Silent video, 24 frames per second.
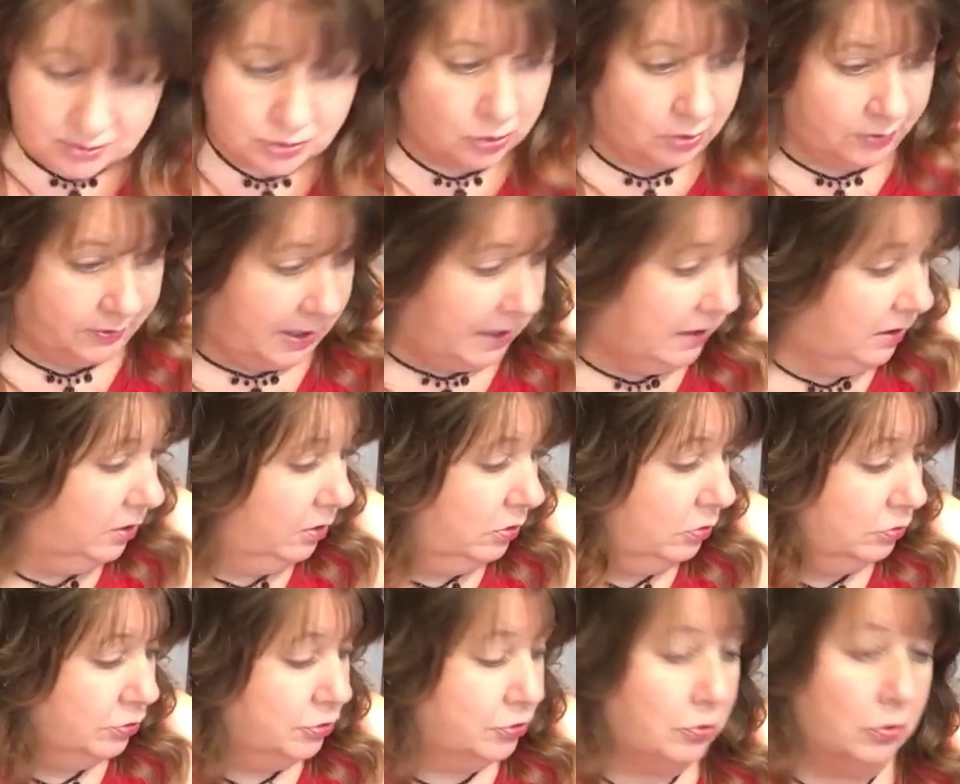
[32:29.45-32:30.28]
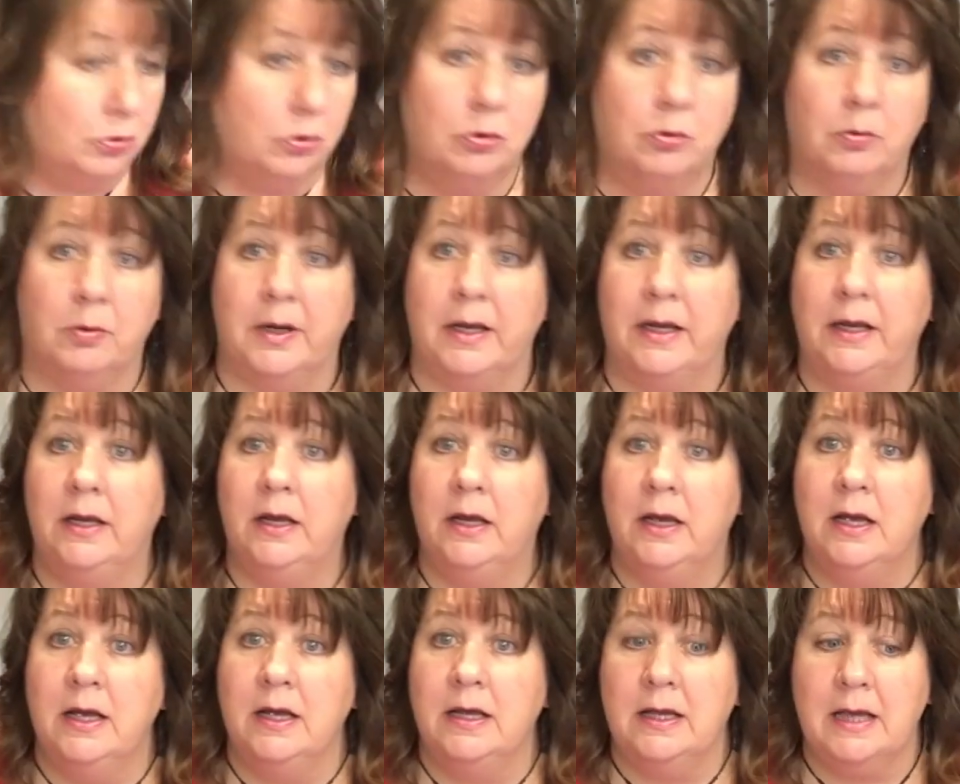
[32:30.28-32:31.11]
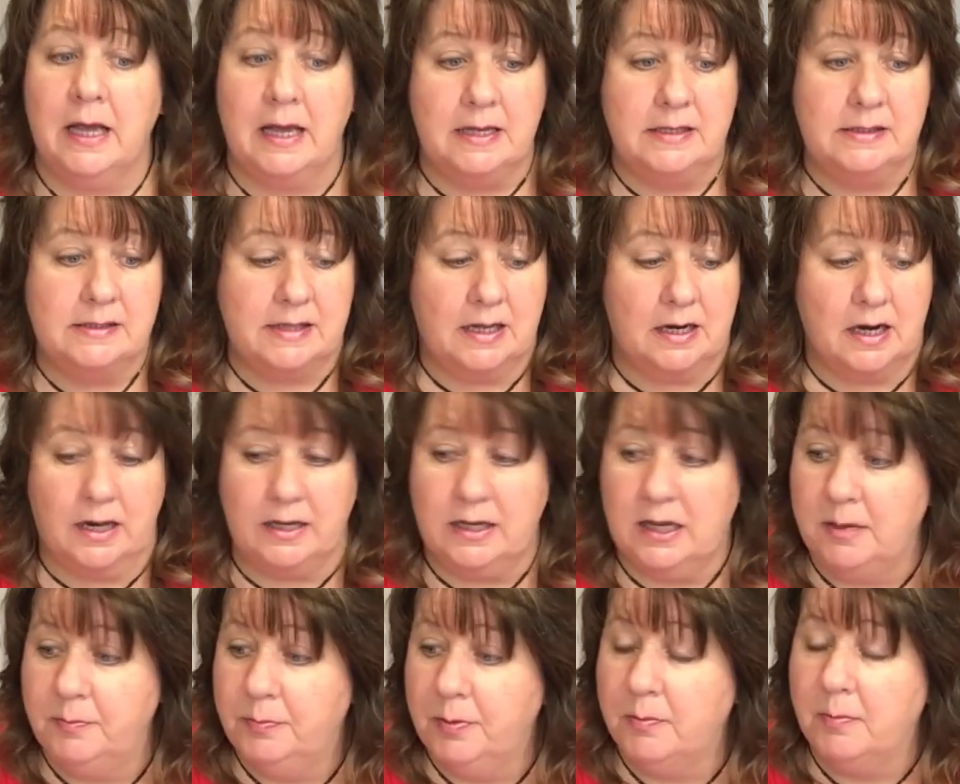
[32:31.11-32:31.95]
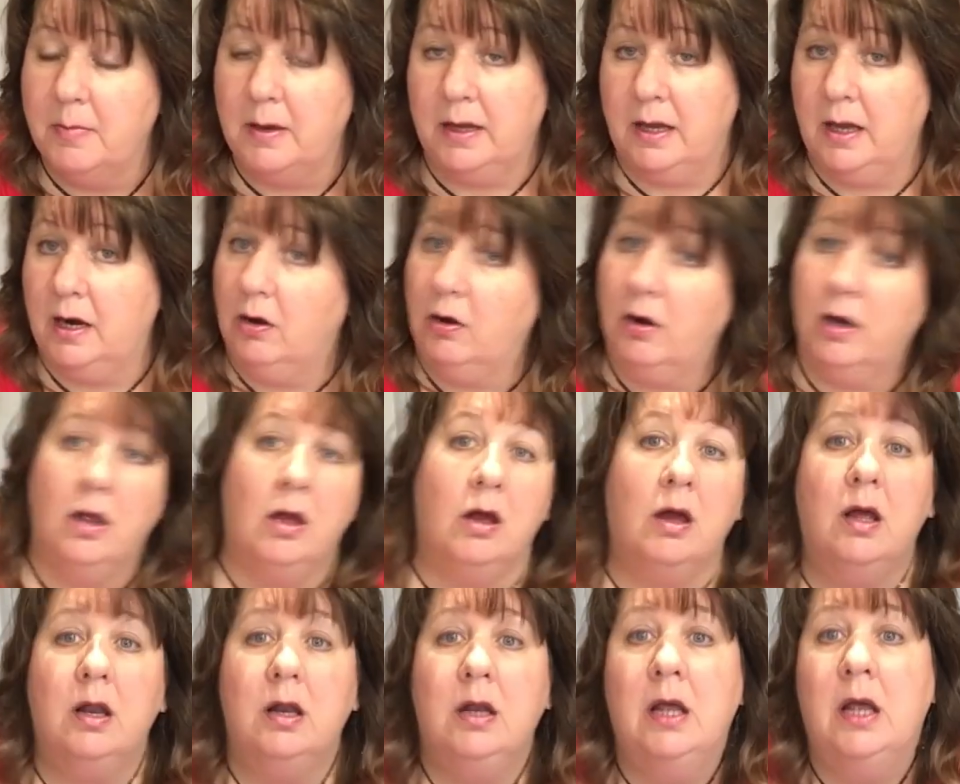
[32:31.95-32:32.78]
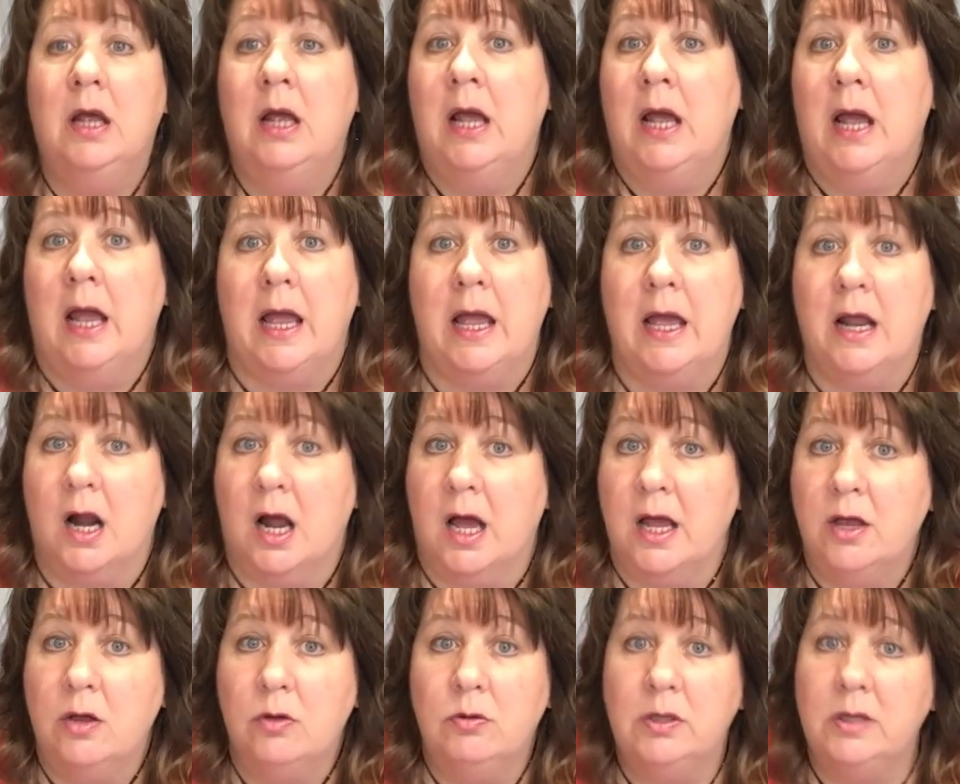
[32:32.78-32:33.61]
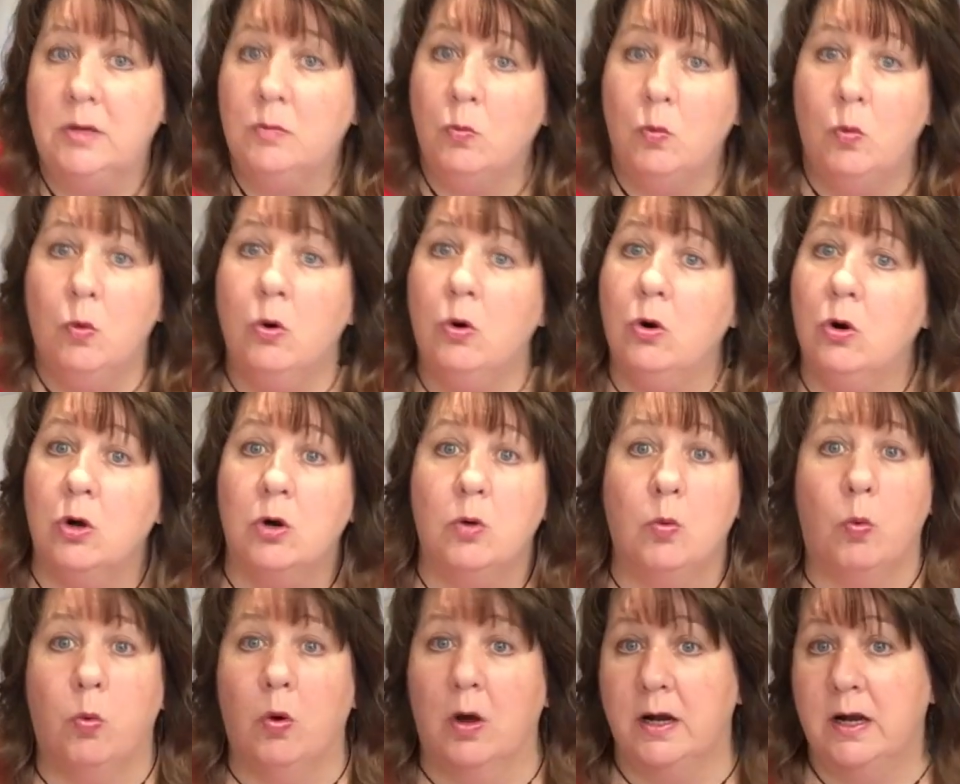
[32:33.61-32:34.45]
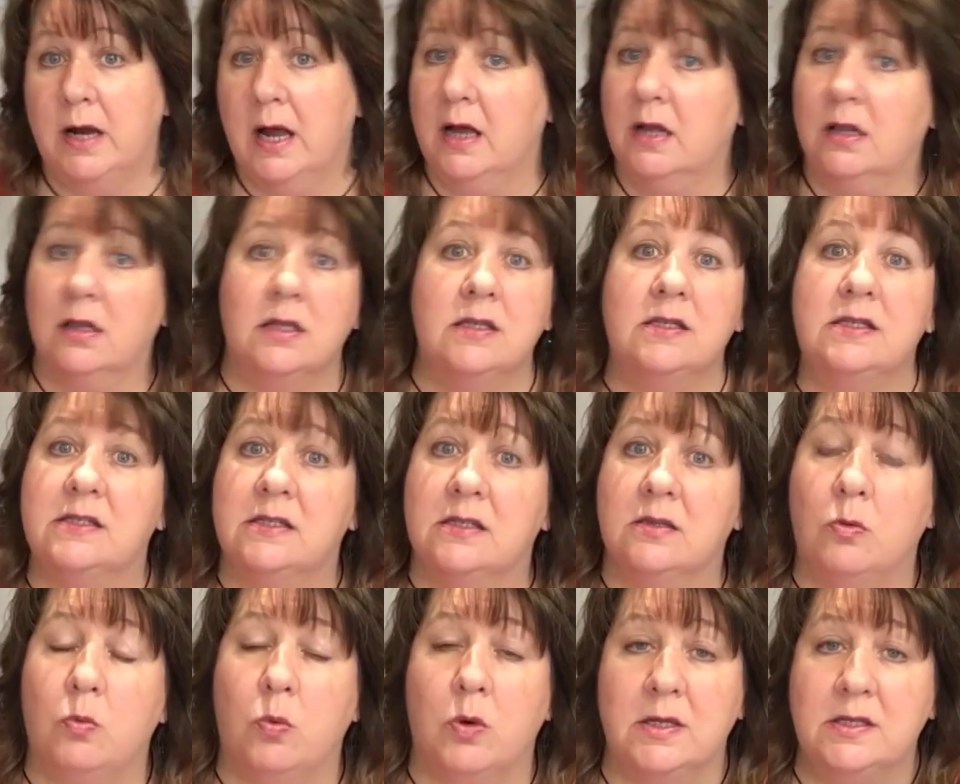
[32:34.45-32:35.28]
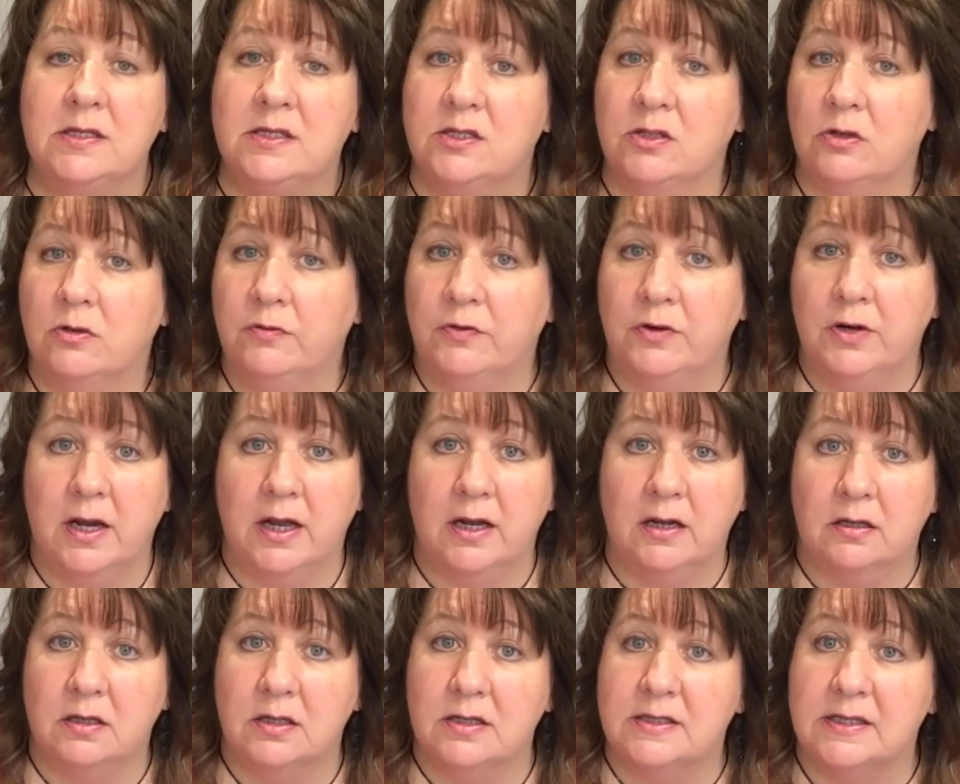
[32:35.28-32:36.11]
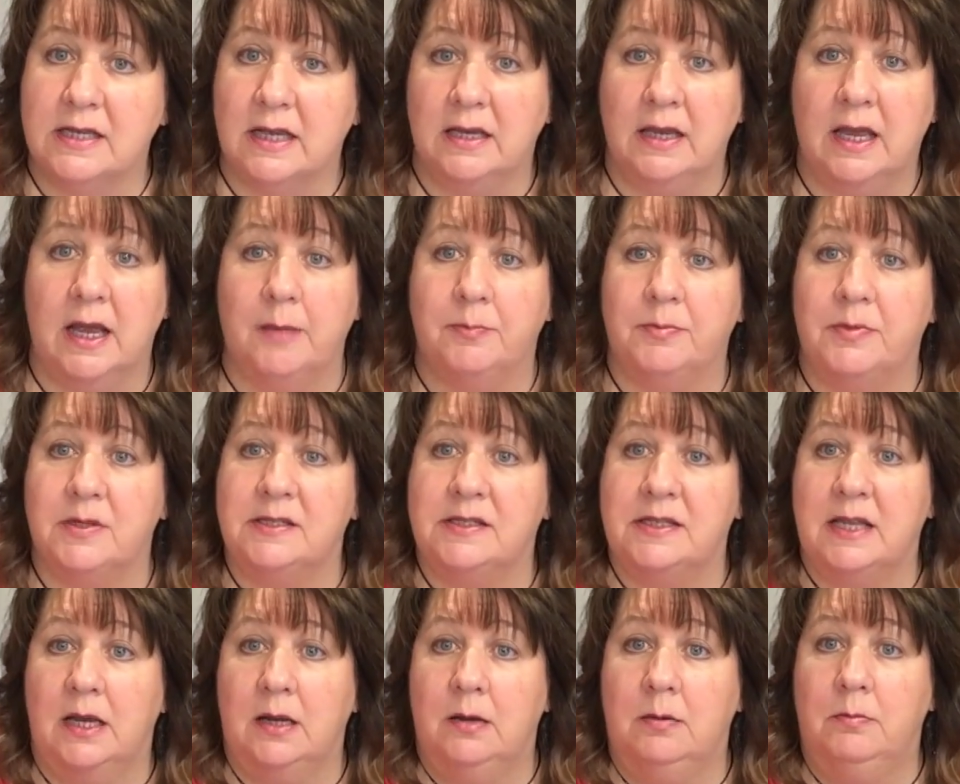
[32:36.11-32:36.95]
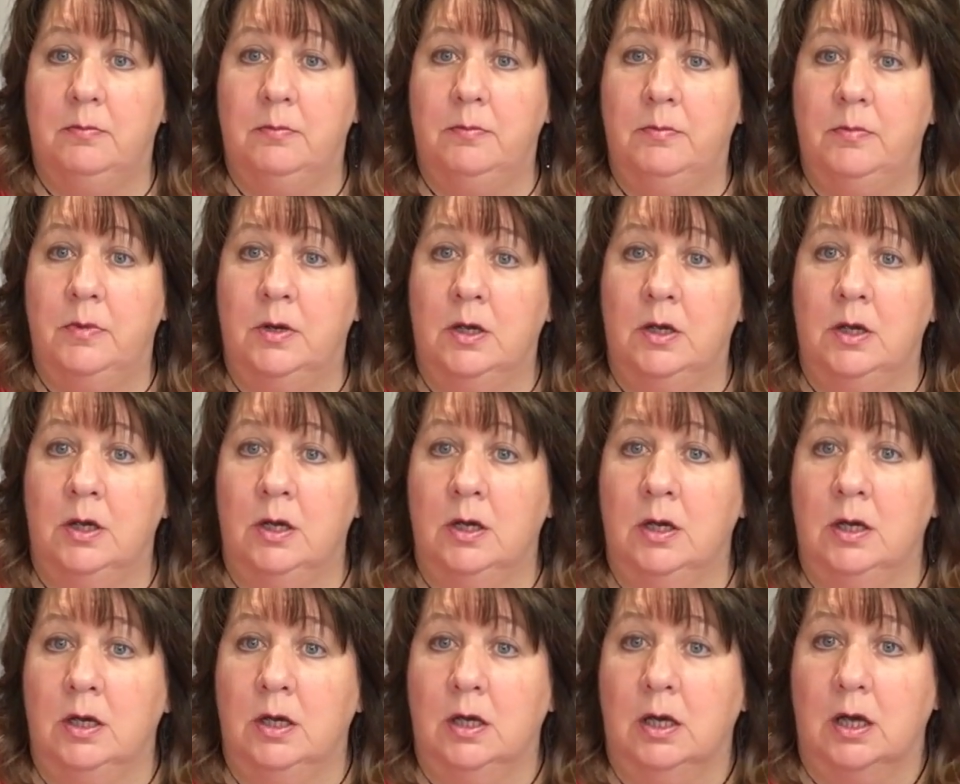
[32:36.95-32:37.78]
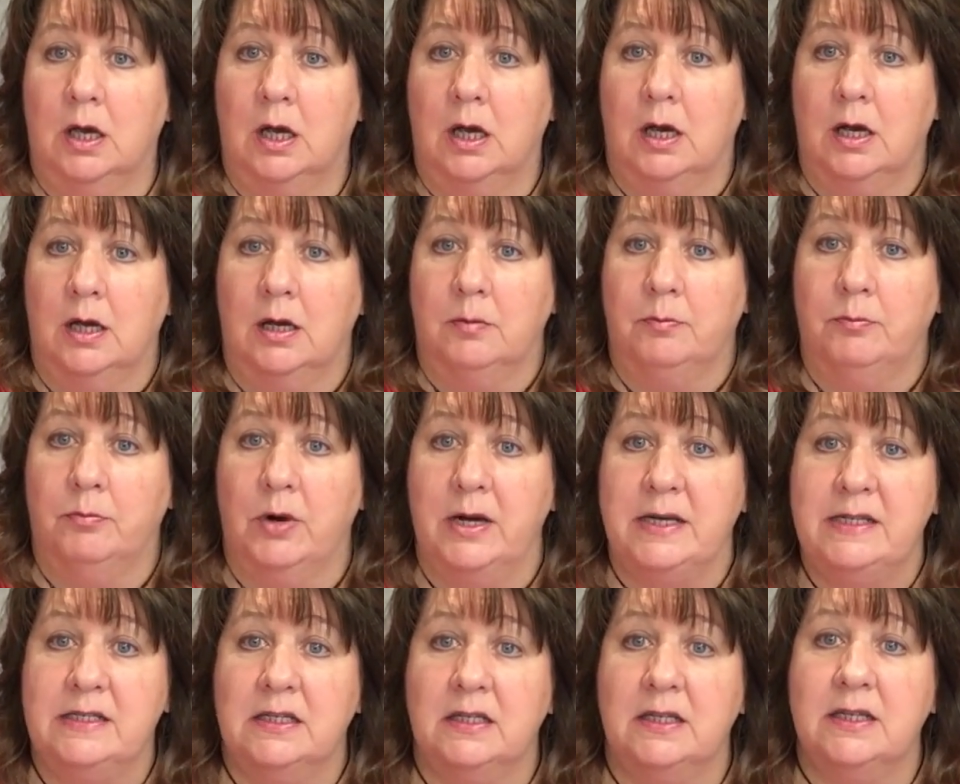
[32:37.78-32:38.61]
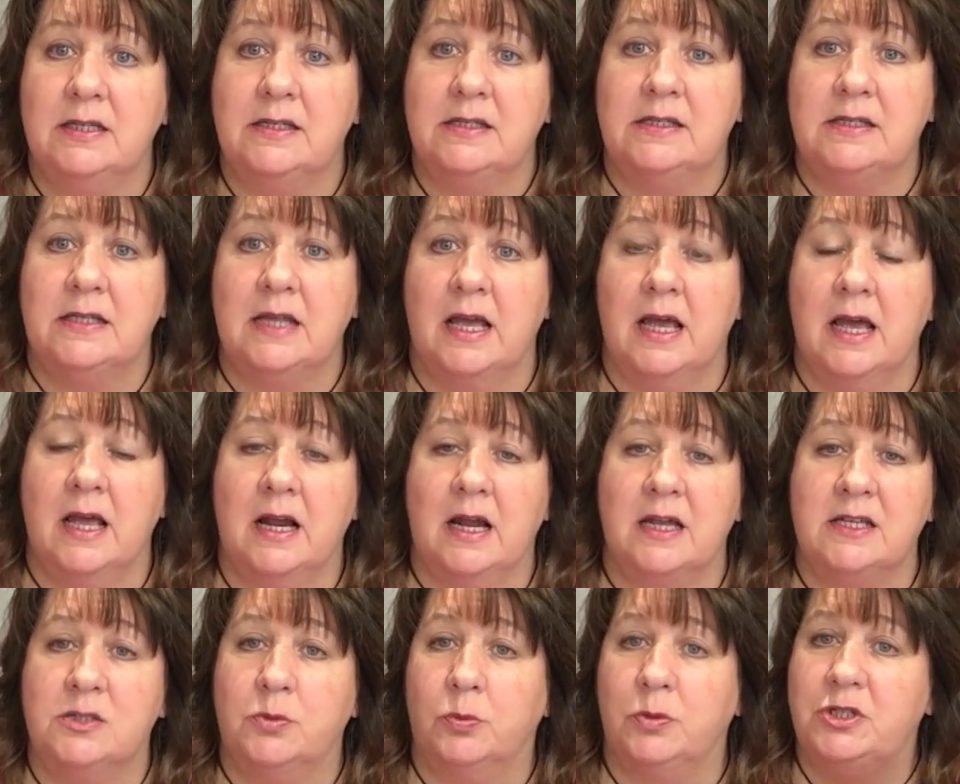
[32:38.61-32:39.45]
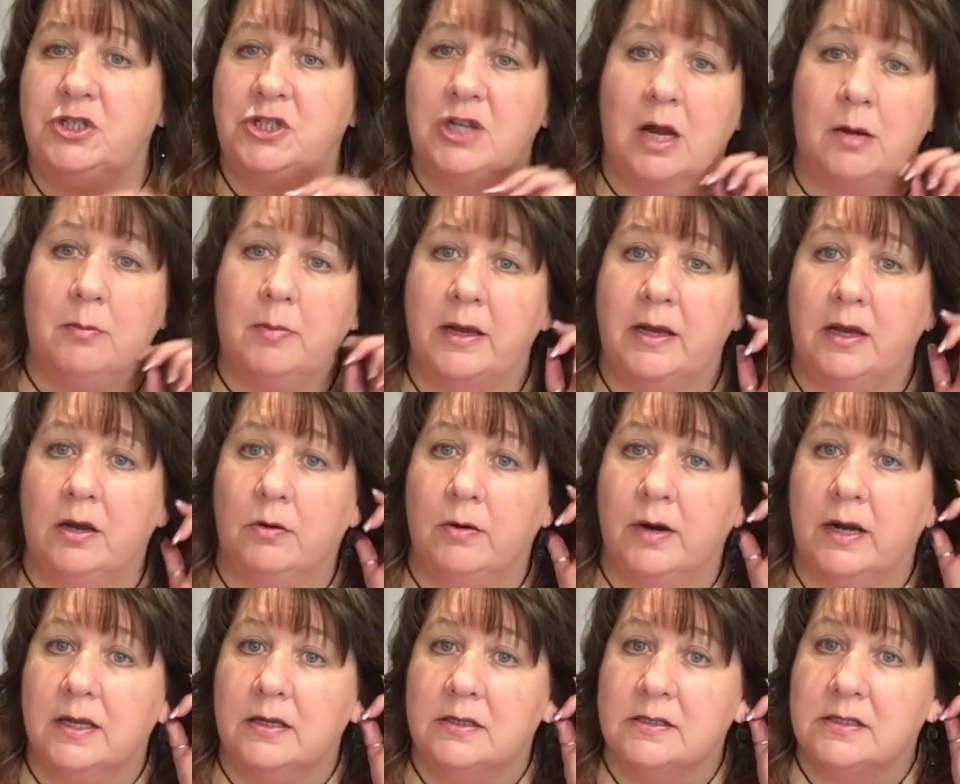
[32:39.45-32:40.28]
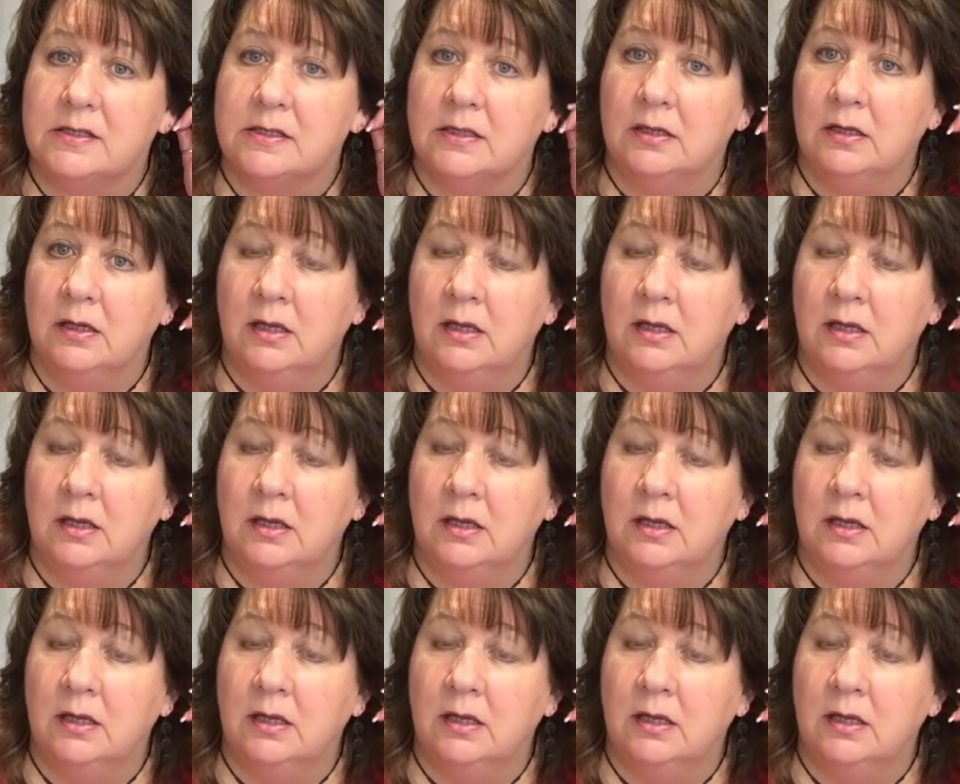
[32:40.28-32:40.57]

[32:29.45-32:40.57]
took that little jewelry case that I keep in my carry-on, and I only wore one necklace, one silver necklace, and kept the same bracelets, and I switched out my earrings.